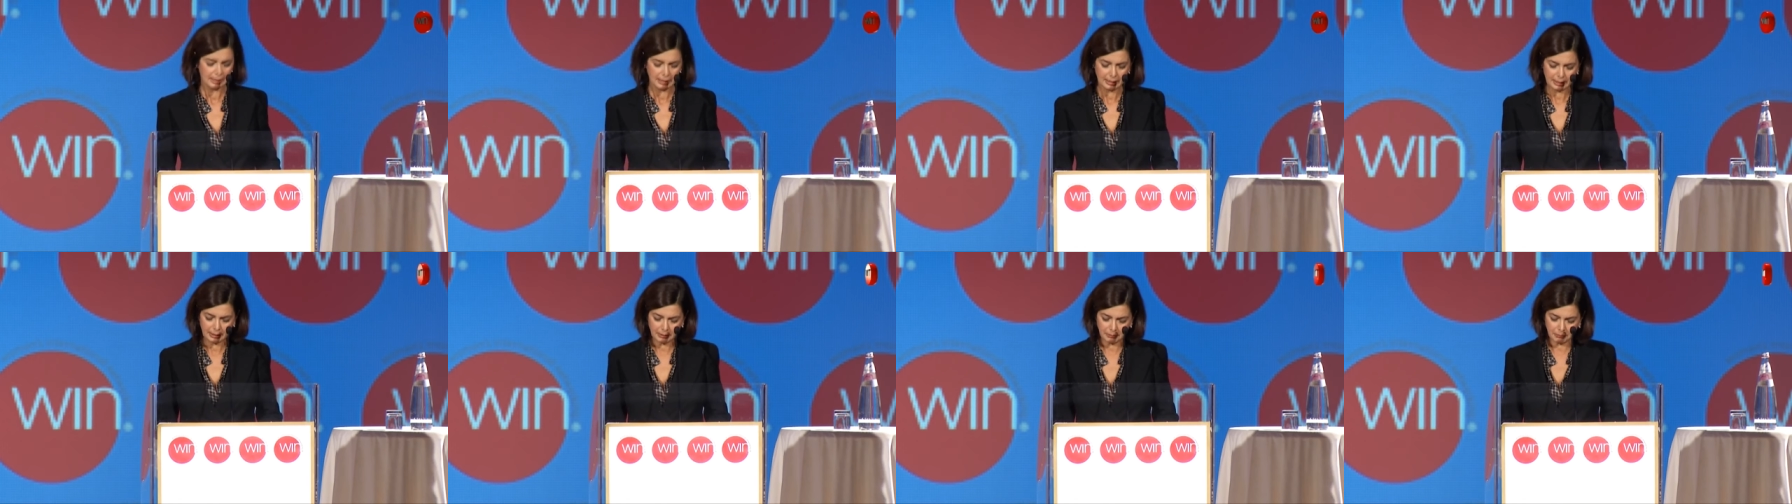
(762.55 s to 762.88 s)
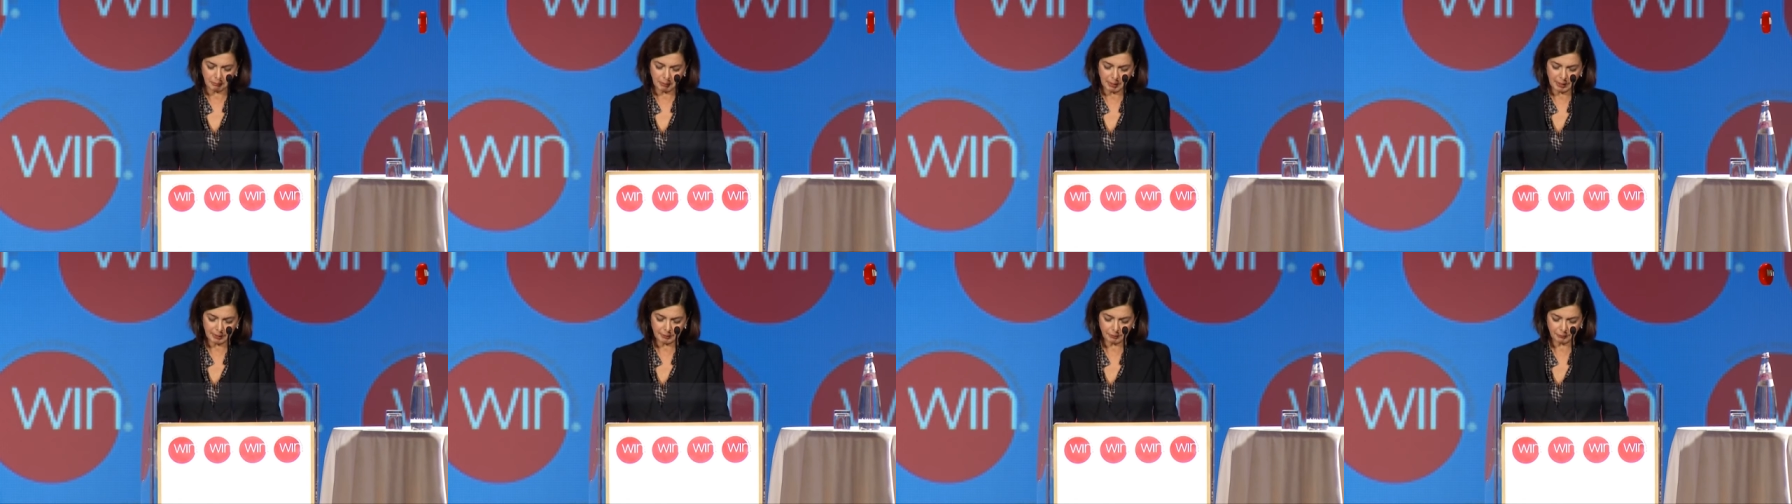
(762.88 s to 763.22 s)
And
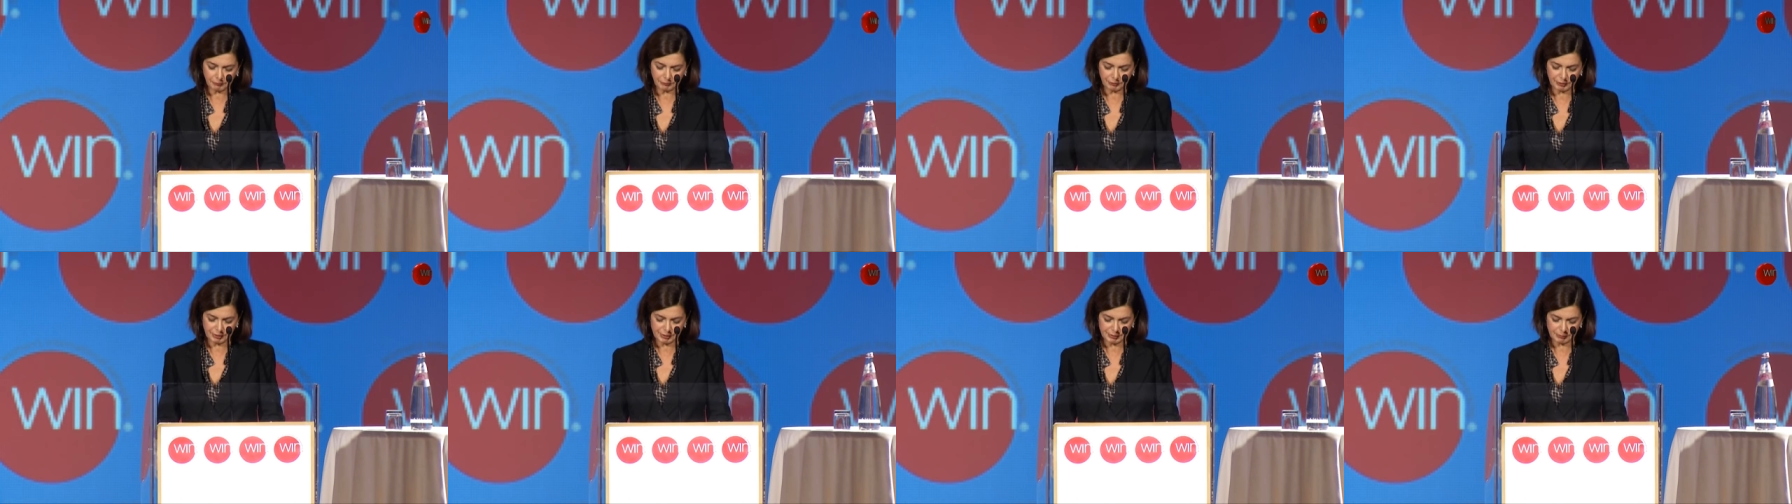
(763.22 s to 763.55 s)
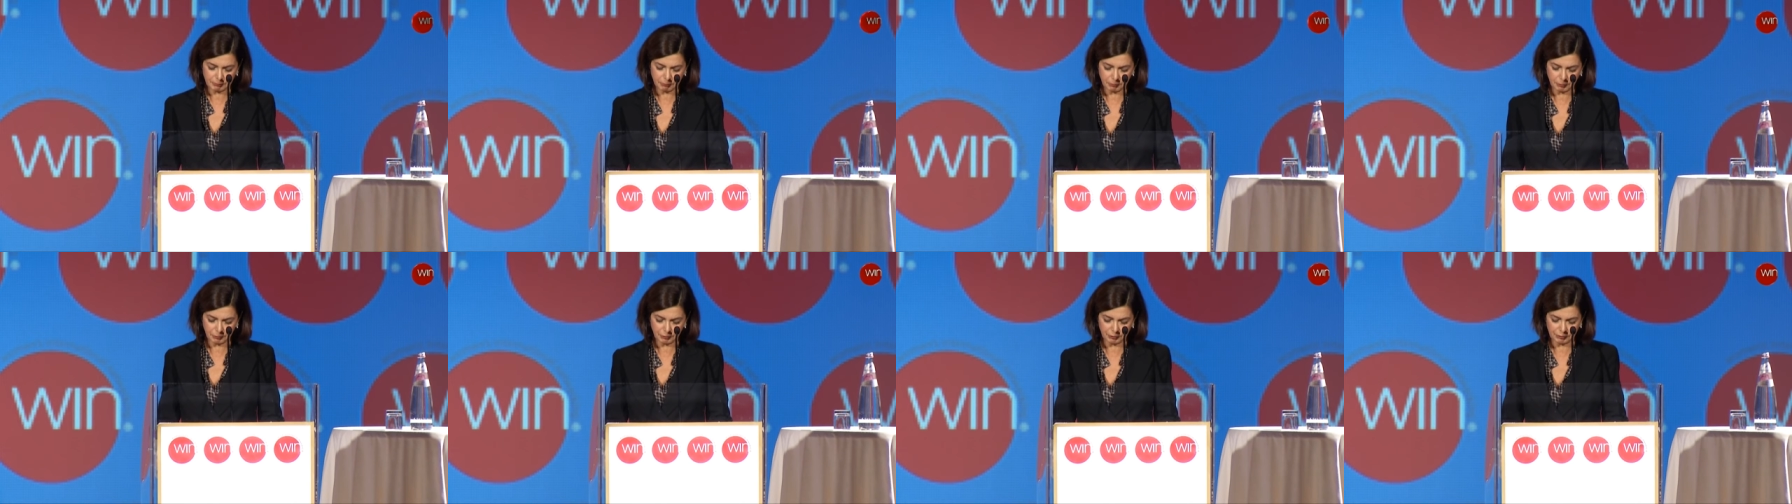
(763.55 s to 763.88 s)
one of these
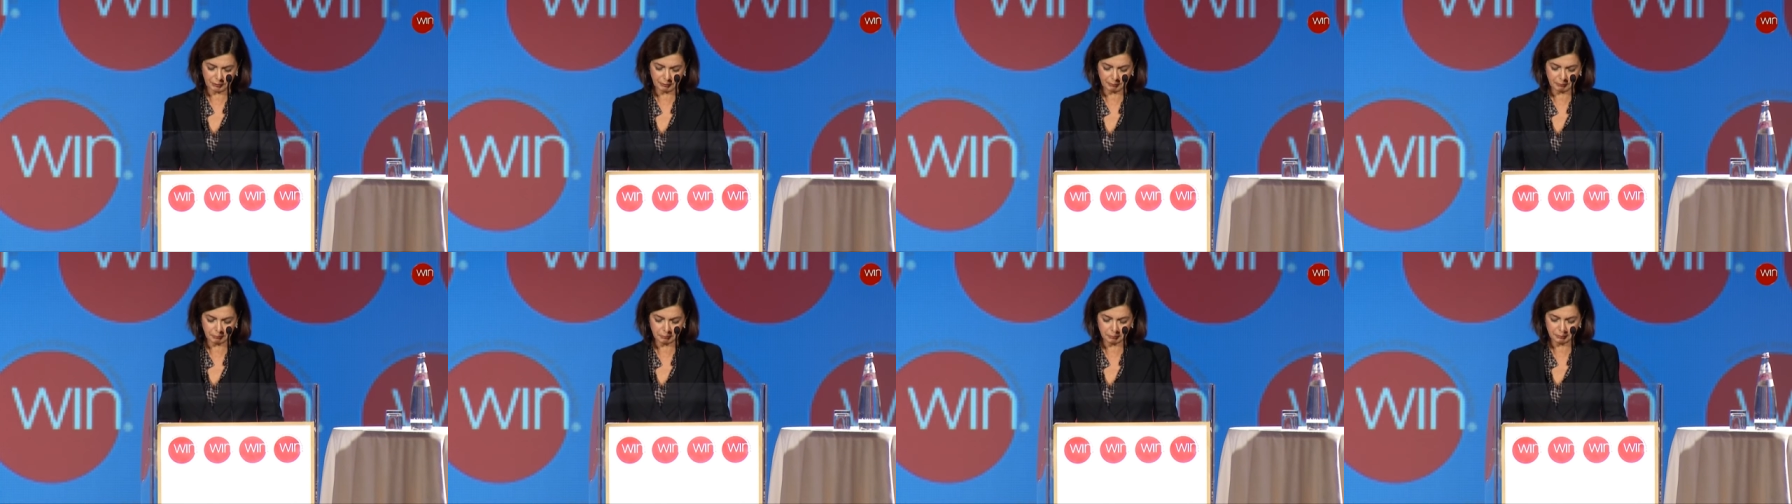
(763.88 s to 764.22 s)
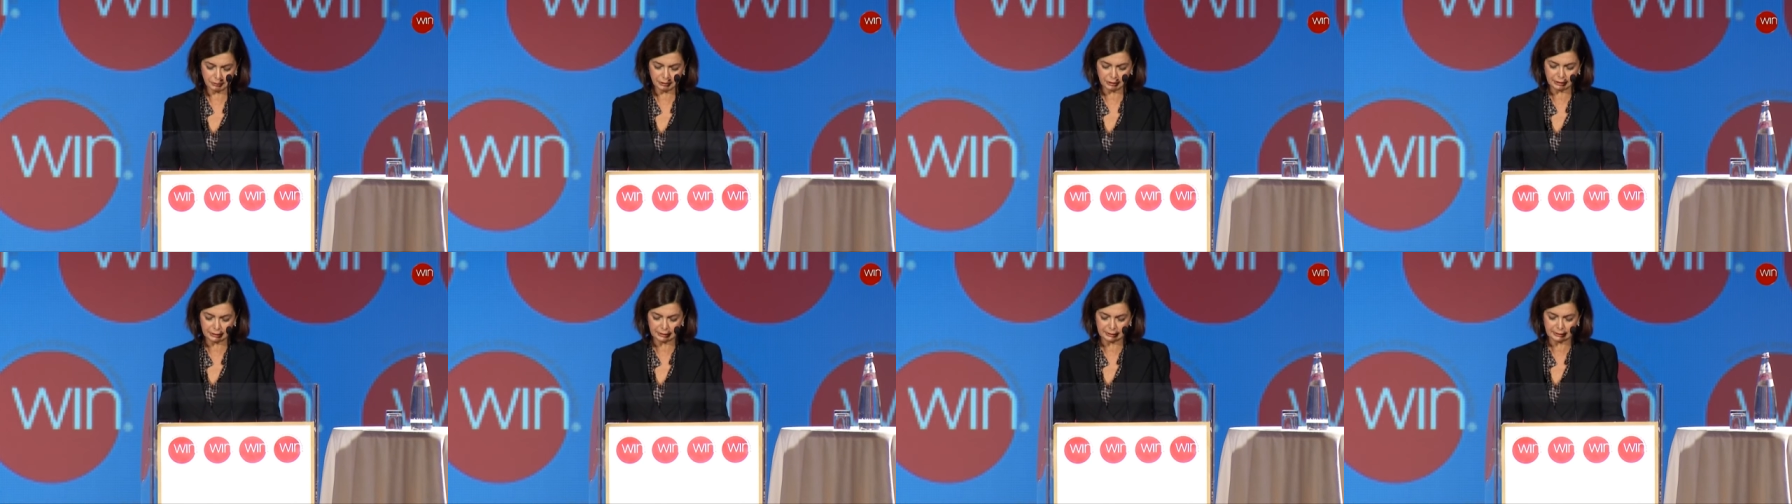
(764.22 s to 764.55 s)
was
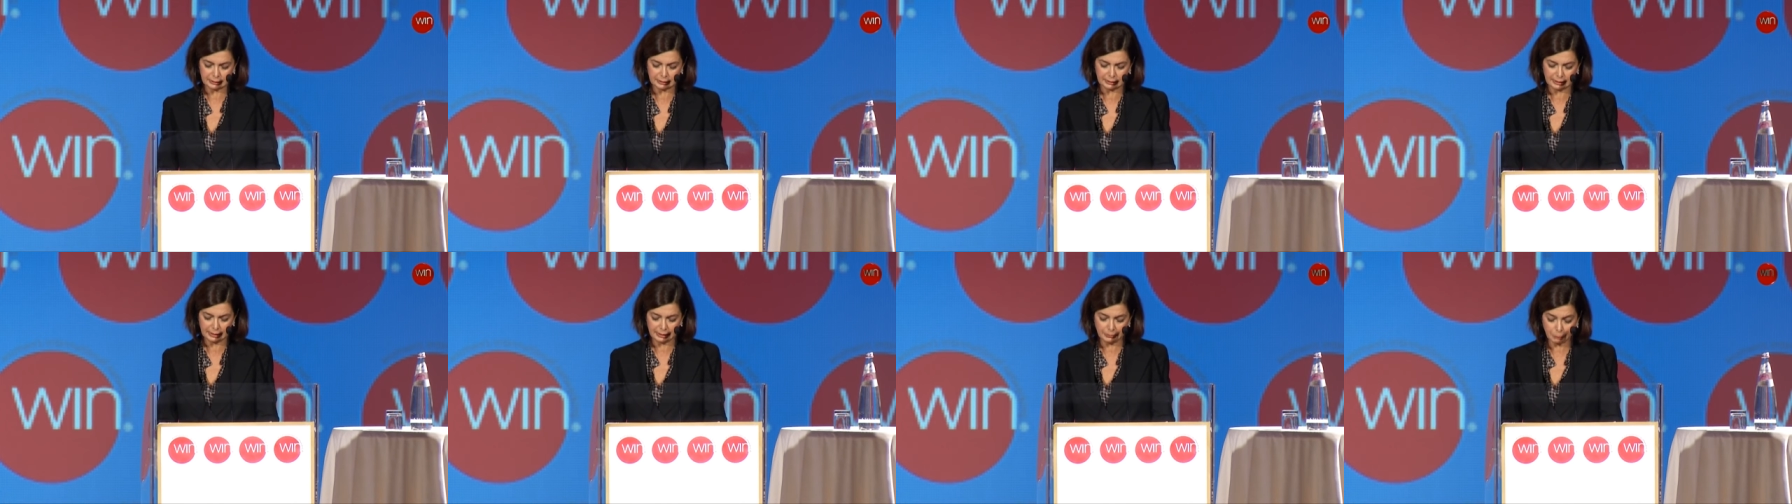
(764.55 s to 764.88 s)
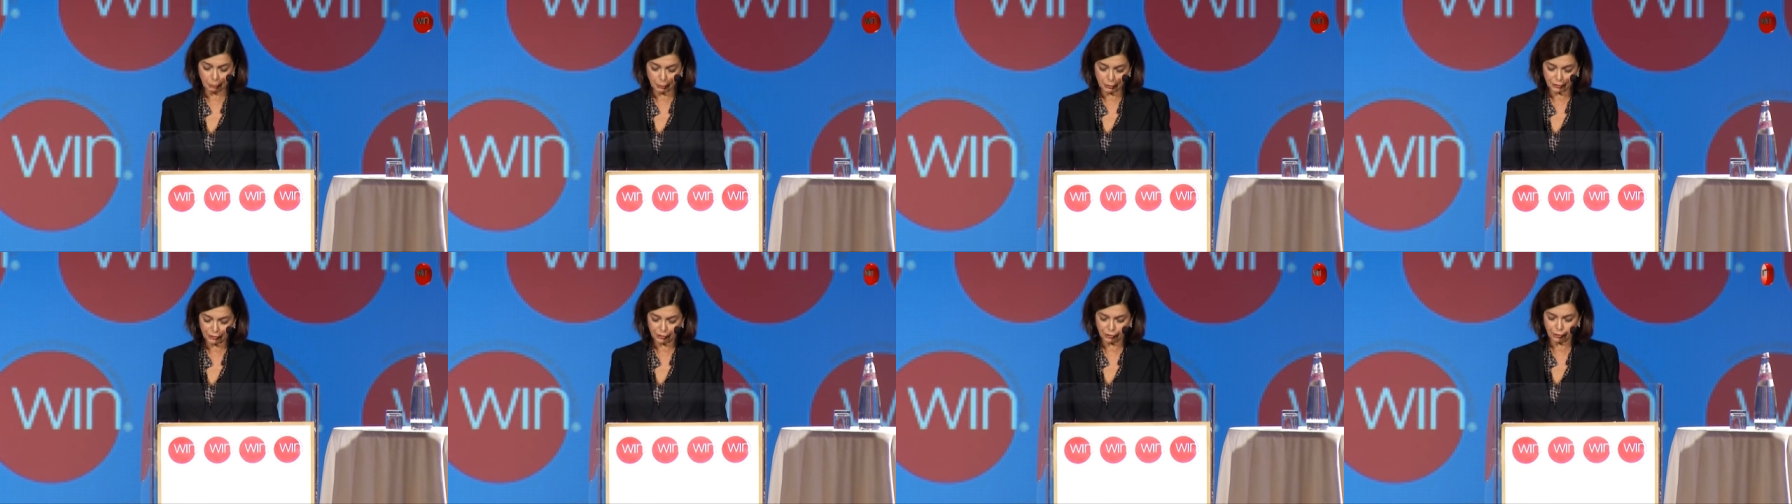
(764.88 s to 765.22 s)
wounded and
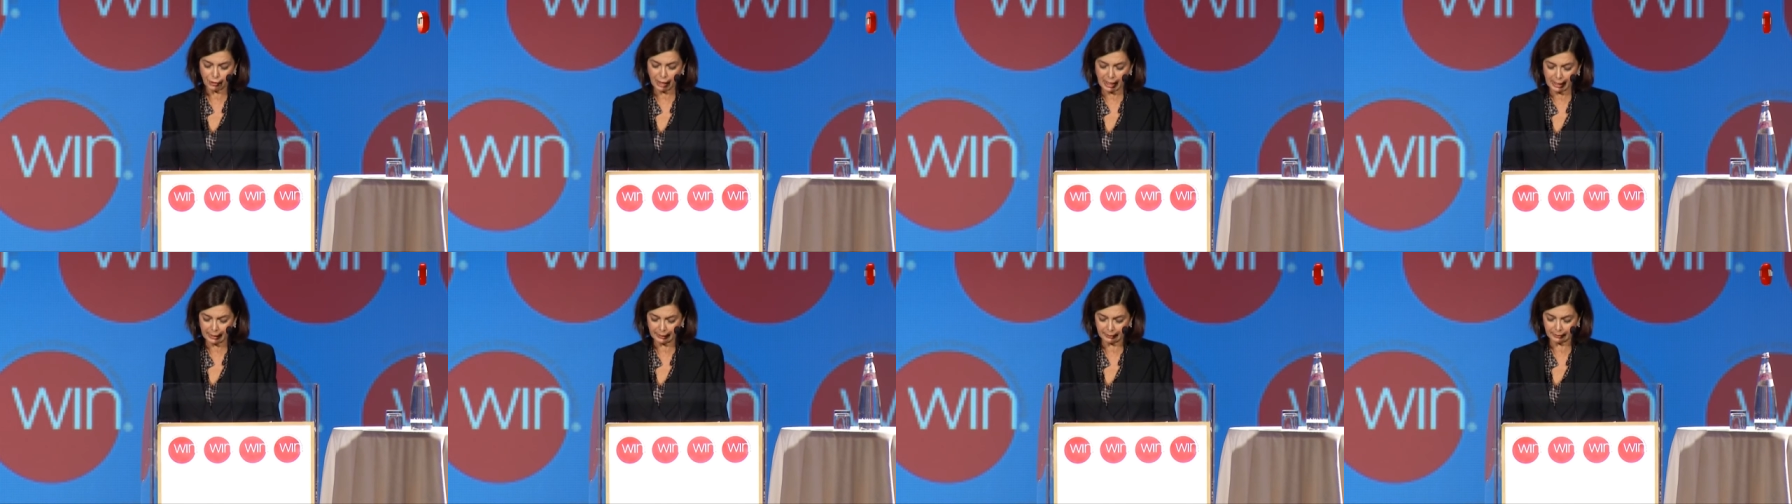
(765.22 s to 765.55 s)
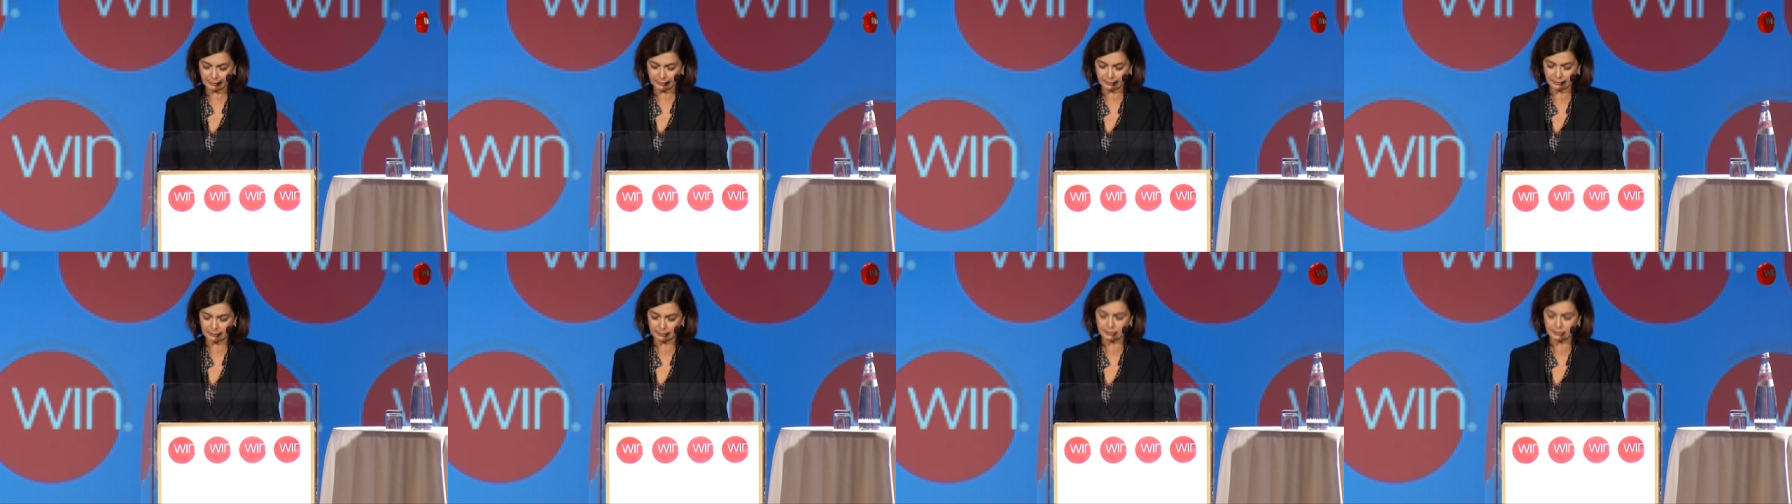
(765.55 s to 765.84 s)
was crying.